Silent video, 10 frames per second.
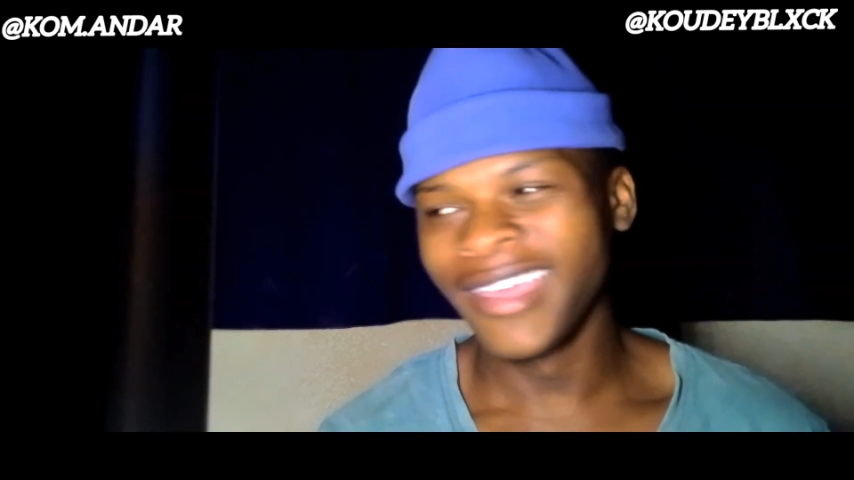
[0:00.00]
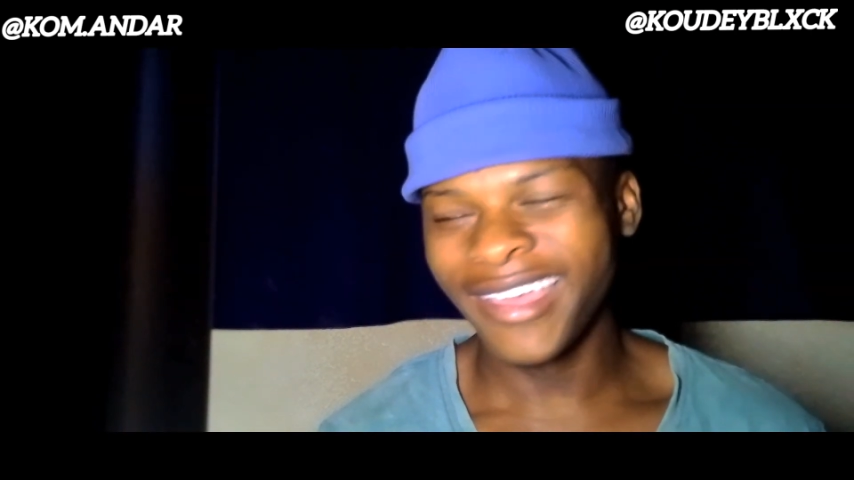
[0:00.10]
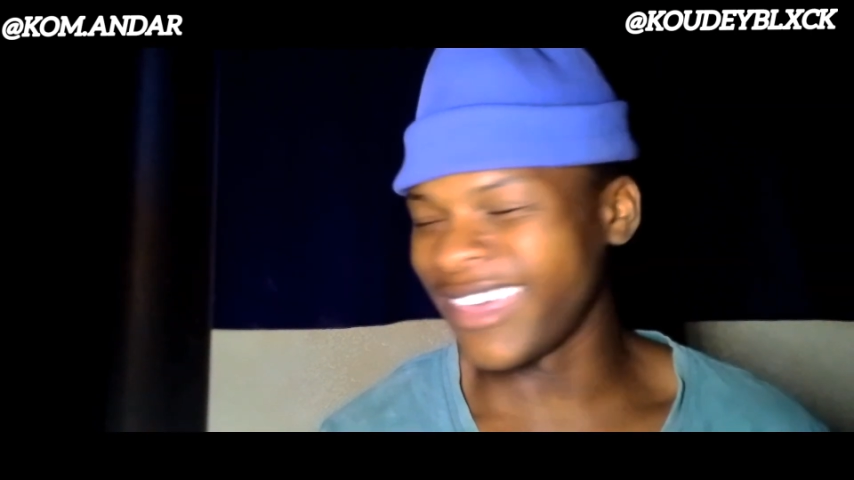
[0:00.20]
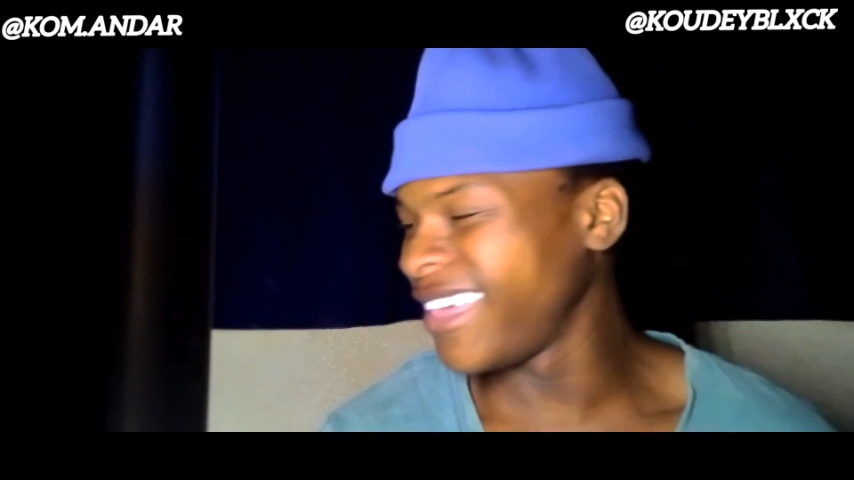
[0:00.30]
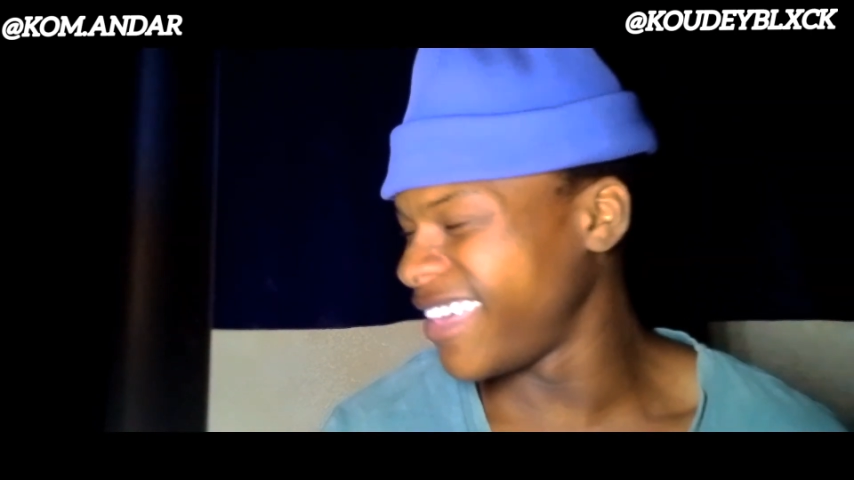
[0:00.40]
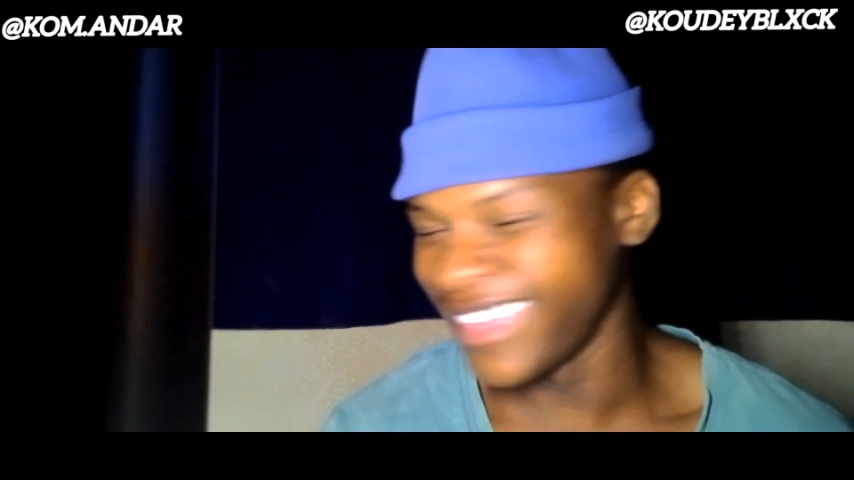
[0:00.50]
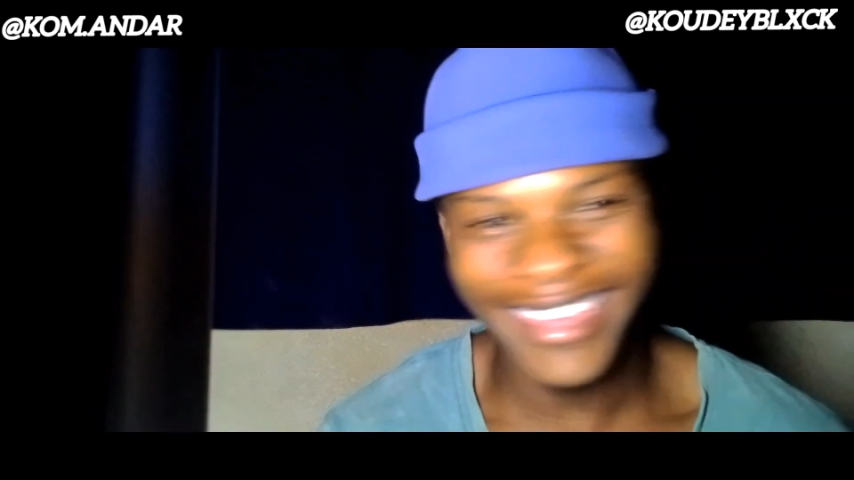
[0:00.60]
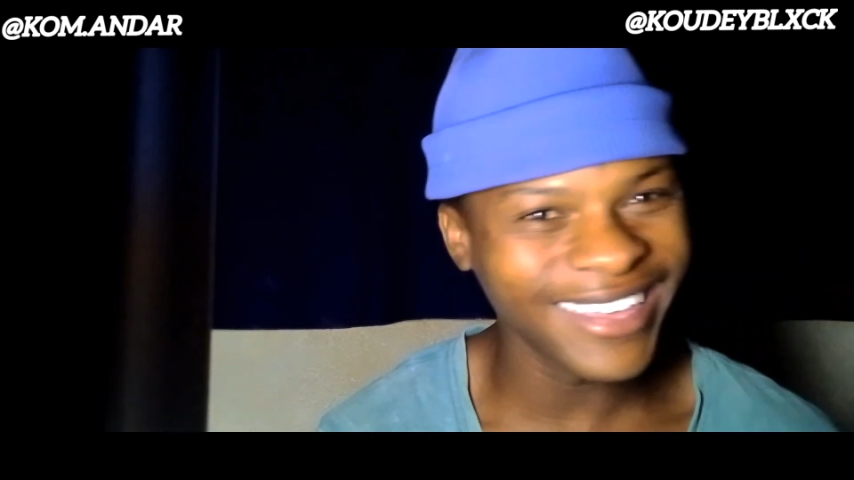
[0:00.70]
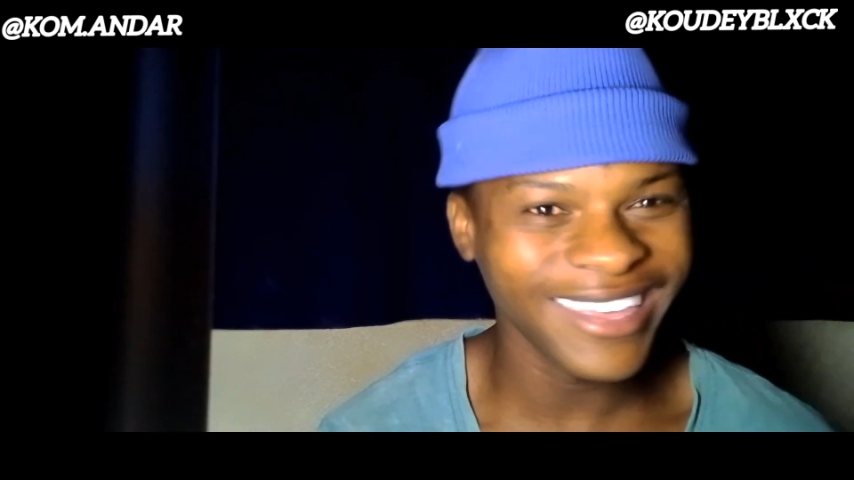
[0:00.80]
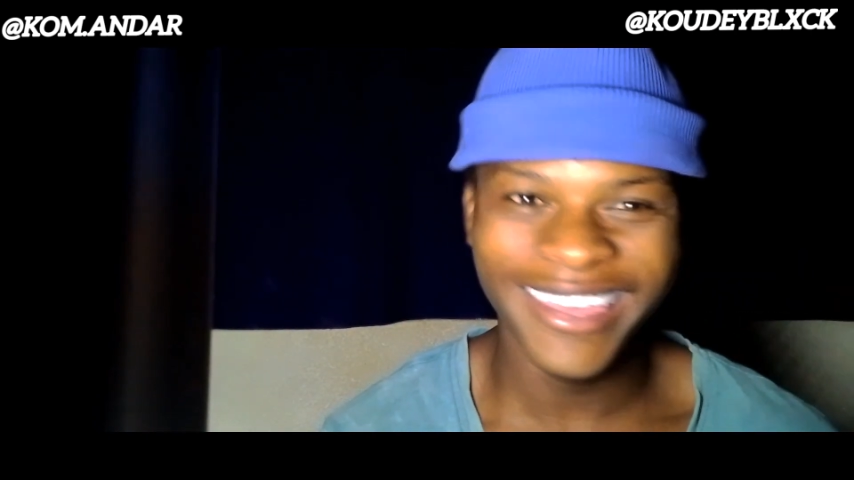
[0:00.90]

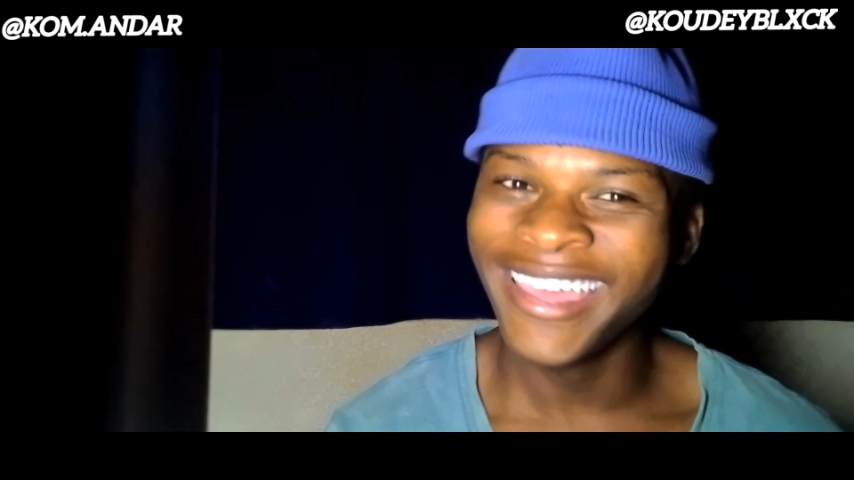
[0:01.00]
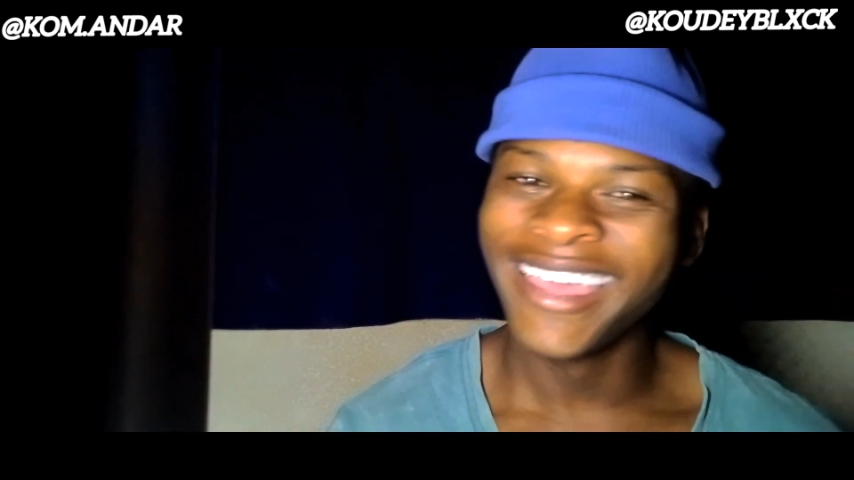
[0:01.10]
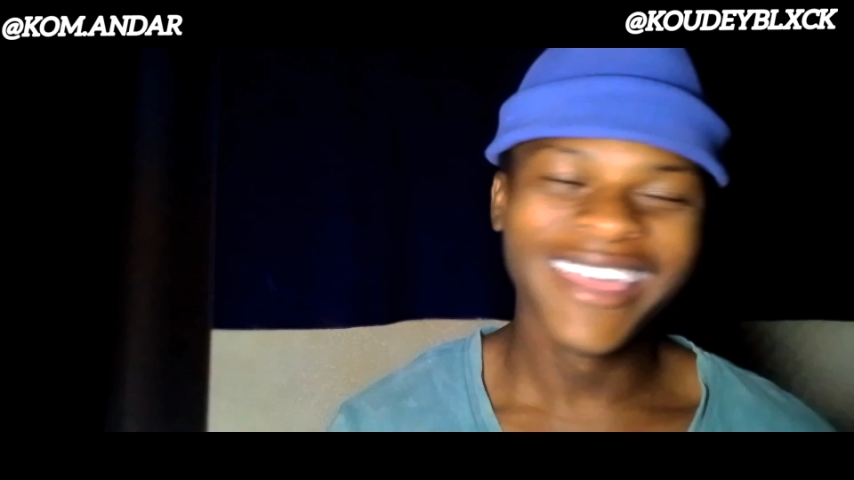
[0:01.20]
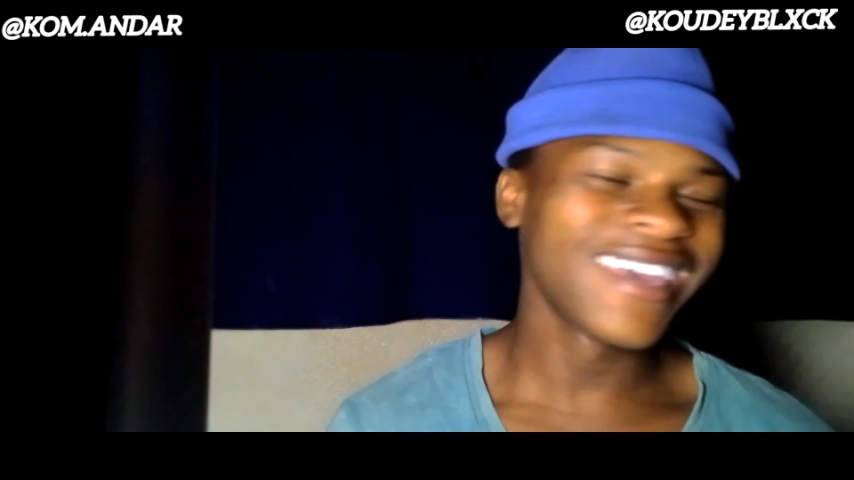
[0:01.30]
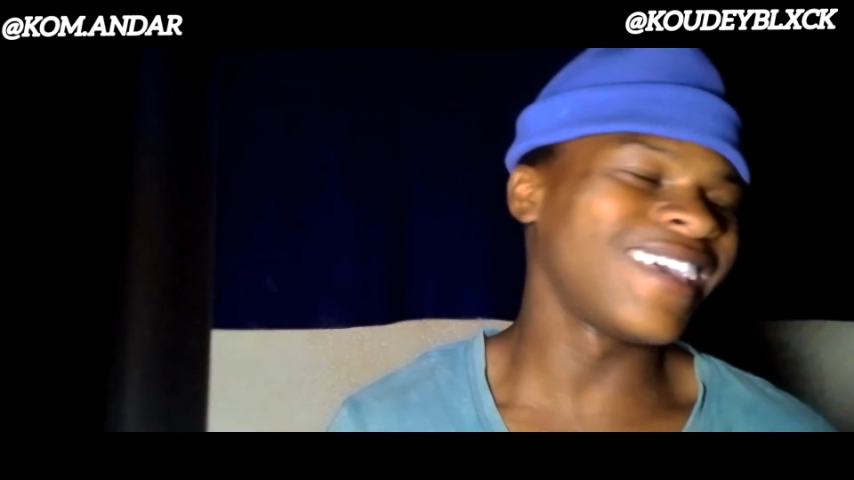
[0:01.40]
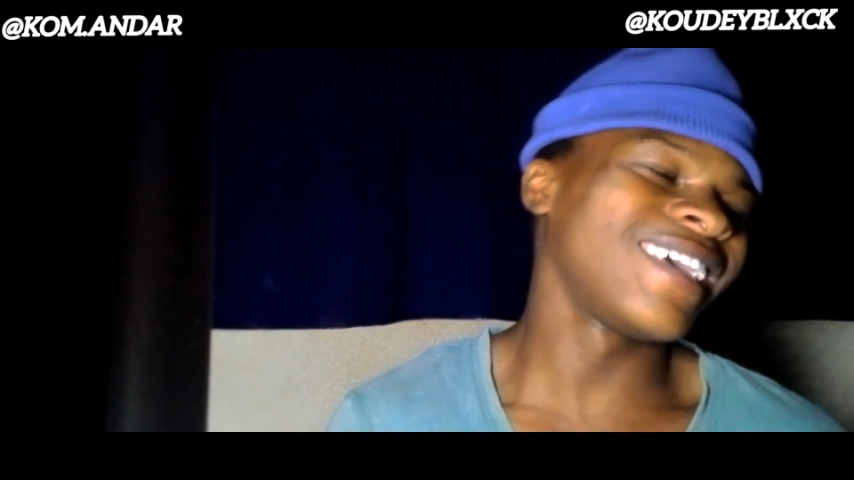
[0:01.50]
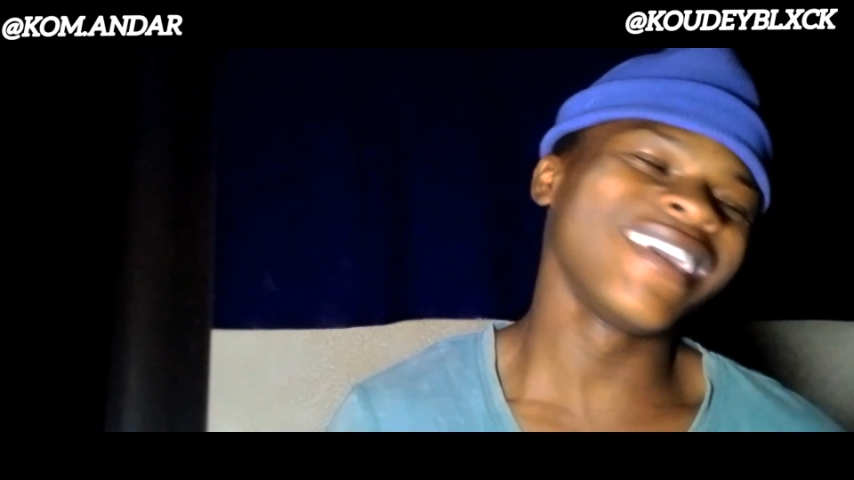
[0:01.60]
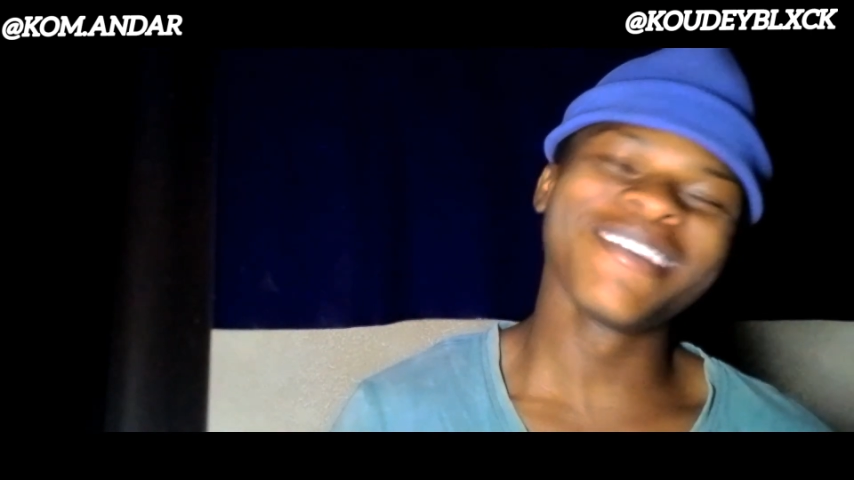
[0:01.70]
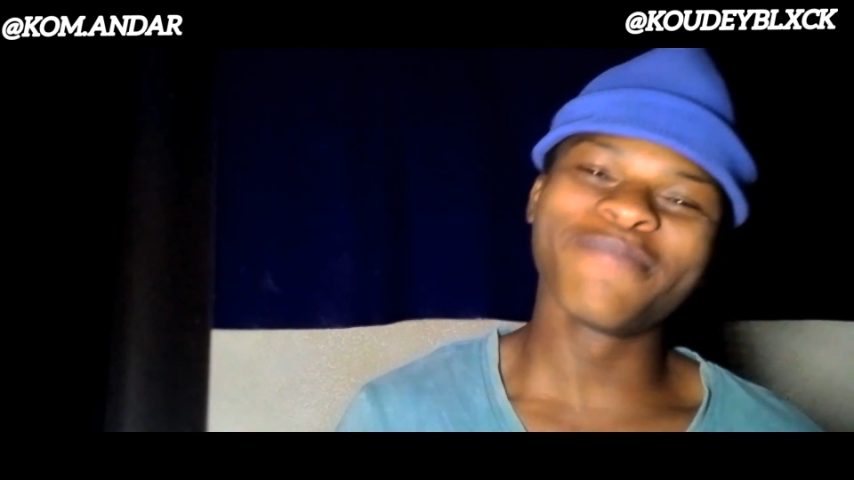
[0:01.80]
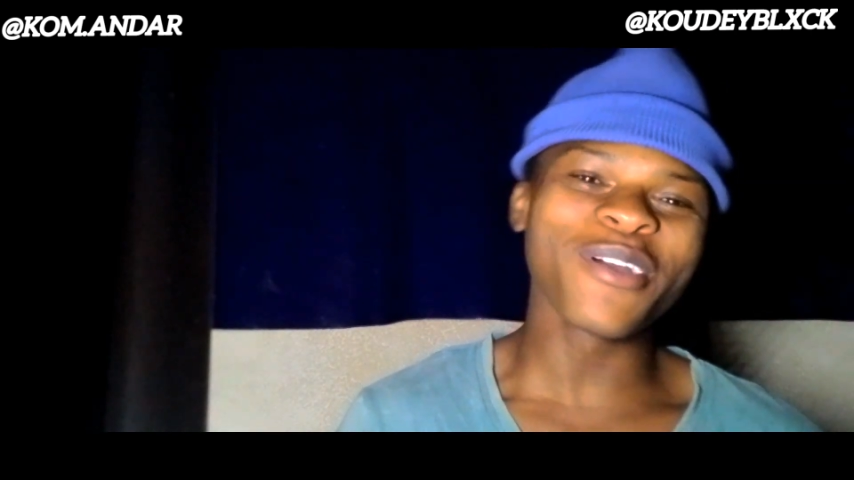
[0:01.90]
hey,
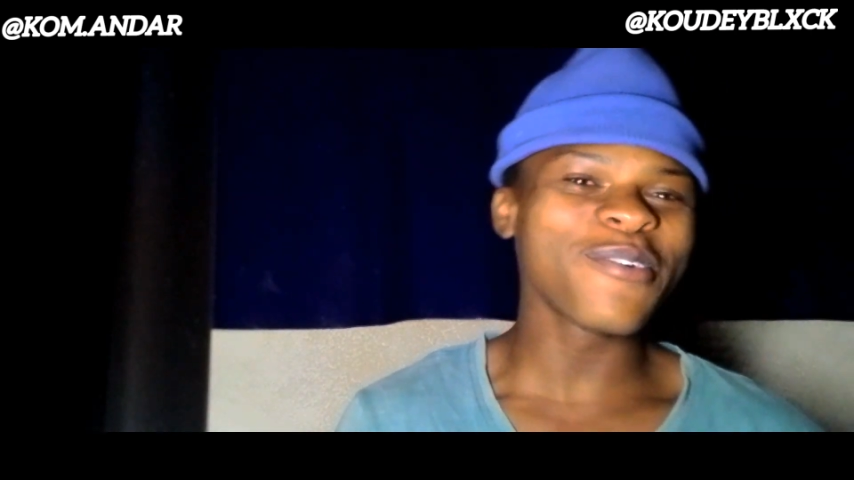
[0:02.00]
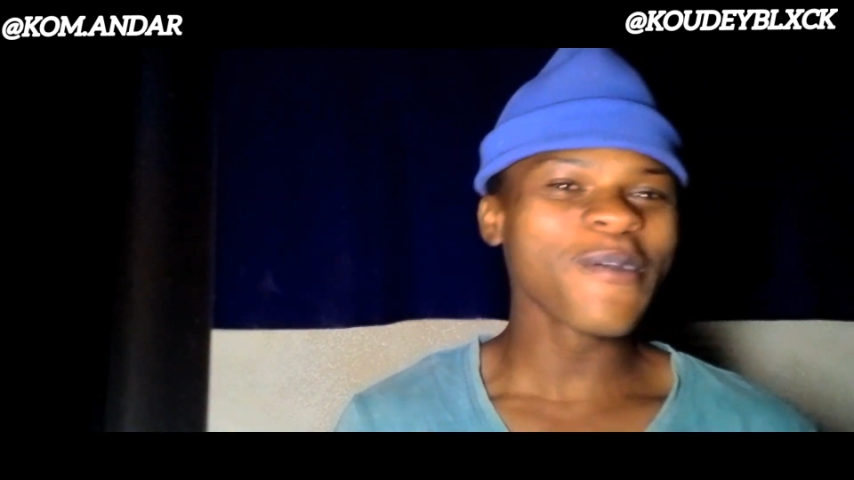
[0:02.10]
bro,